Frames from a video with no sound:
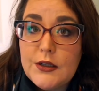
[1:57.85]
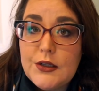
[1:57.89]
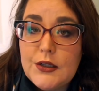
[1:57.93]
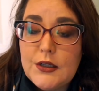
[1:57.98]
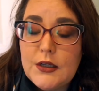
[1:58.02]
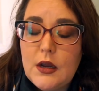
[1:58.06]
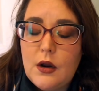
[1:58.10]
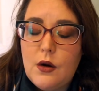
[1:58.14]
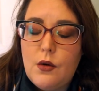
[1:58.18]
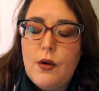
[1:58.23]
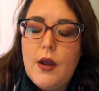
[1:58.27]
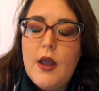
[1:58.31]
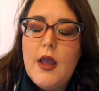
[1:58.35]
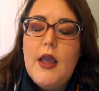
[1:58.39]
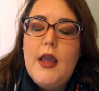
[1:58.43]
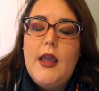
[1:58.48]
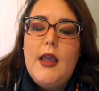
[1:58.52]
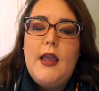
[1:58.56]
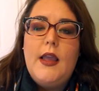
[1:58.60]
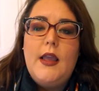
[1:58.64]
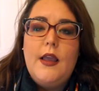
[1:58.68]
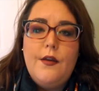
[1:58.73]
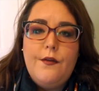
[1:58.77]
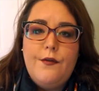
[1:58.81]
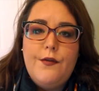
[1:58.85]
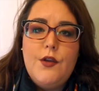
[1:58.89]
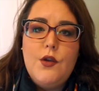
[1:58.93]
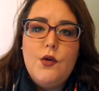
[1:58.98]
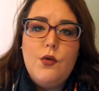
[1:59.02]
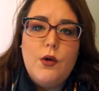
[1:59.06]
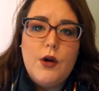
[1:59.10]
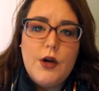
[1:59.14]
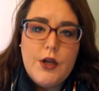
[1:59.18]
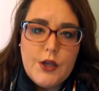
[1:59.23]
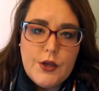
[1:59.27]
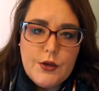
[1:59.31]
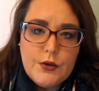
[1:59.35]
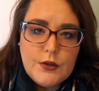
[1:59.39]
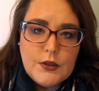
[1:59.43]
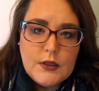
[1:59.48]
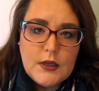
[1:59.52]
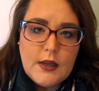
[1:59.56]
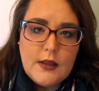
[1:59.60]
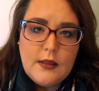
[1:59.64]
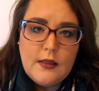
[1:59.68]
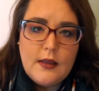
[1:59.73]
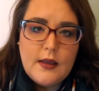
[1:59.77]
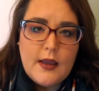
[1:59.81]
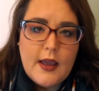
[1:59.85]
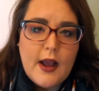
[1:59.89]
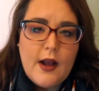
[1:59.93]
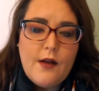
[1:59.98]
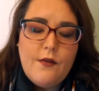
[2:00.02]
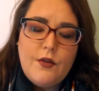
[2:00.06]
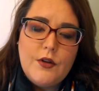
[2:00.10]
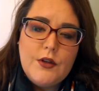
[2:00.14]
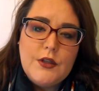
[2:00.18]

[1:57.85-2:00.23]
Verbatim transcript: So if you are using the Kat